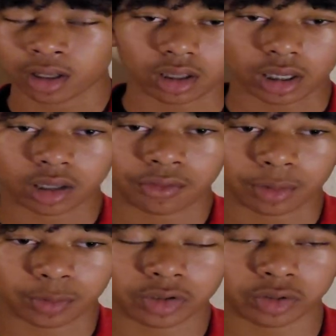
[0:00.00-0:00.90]
and that if I
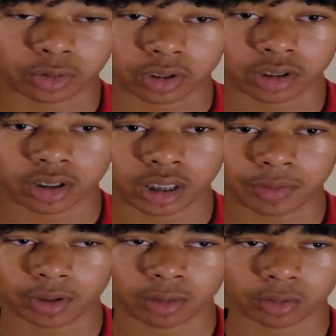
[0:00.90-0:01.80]
rejoined,
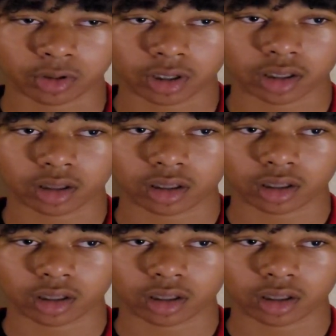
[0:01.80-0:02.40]
even though there's that,